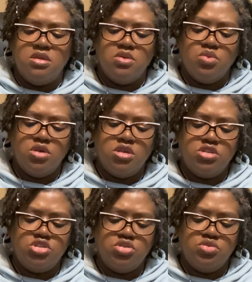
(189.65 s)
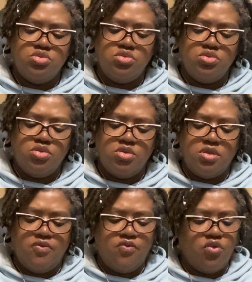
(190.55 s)
one, two,
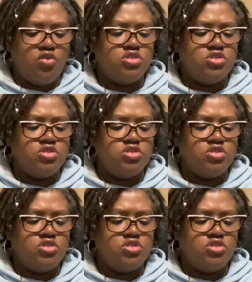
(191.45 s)
three, four.